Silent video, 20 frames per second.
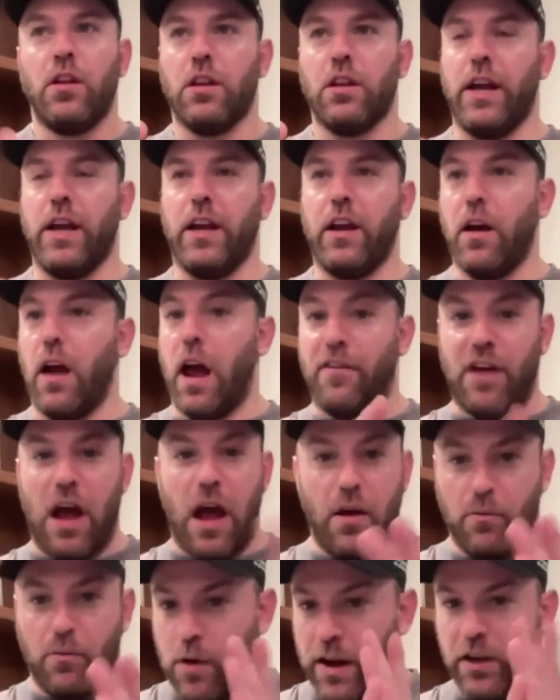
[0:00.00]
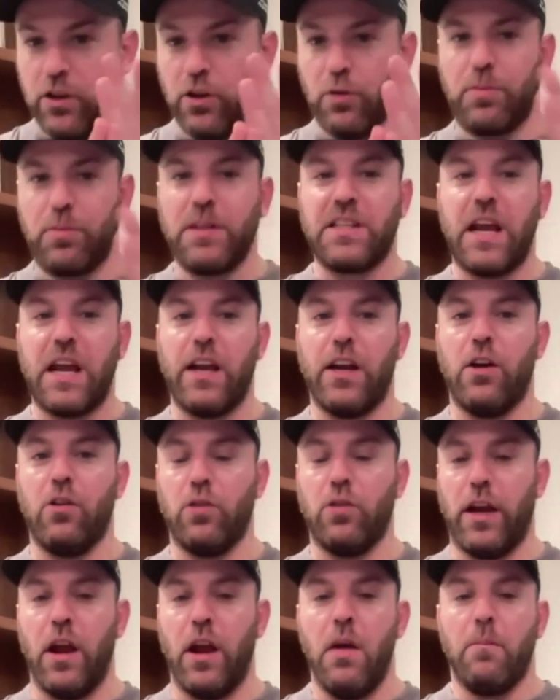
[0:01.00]
like I've got regular potato,
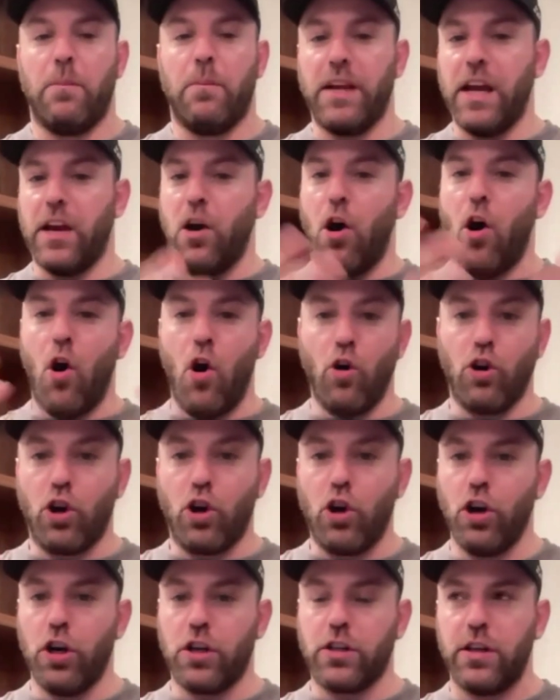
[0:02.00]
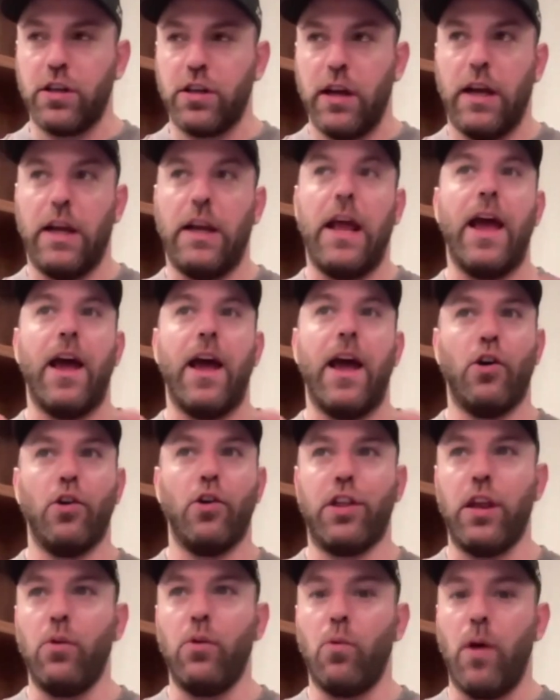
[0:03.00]
like, but again, all cooked in a
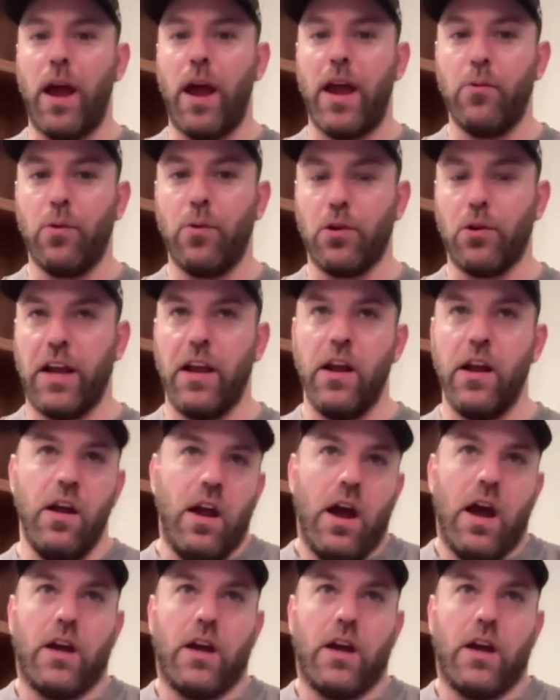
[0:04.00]
healthy way where like,